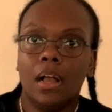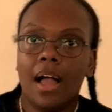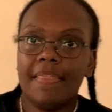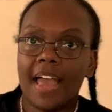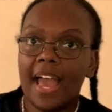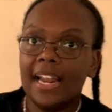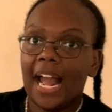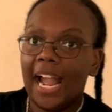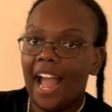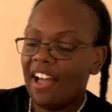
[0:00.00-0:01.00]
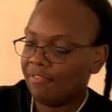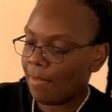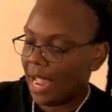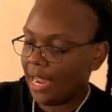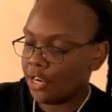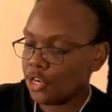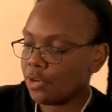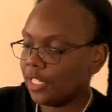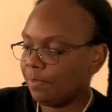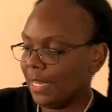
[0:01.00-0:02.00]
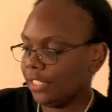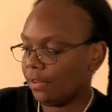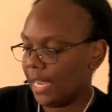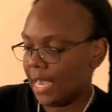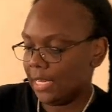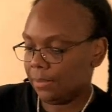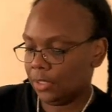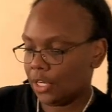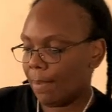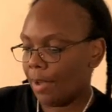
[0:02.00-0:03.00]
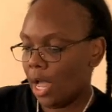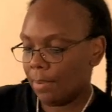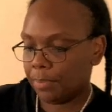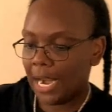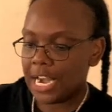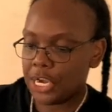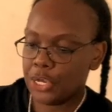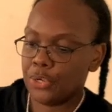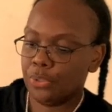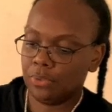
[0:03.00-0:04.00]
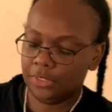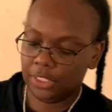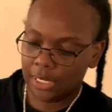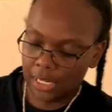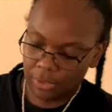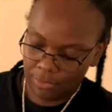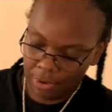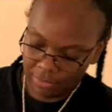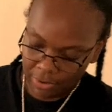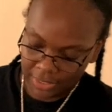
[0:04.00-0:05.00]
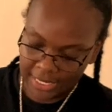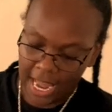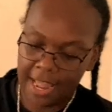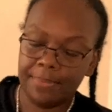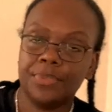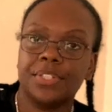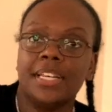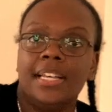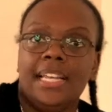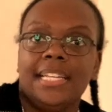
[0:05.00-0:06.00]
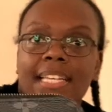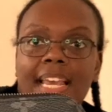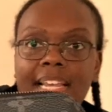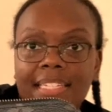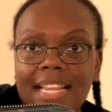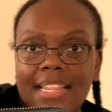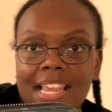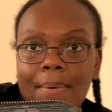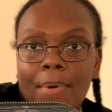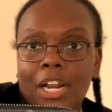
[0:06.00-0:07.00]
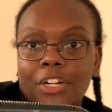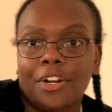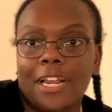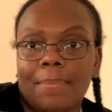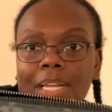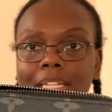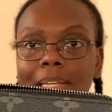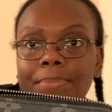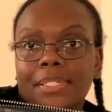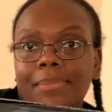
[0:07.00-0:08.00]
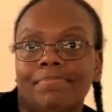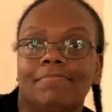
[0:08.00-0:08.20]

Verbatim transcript: And then I have my newest pencil case, which I bought brand new during the Rona Rona times. It is in the monogram eclipse.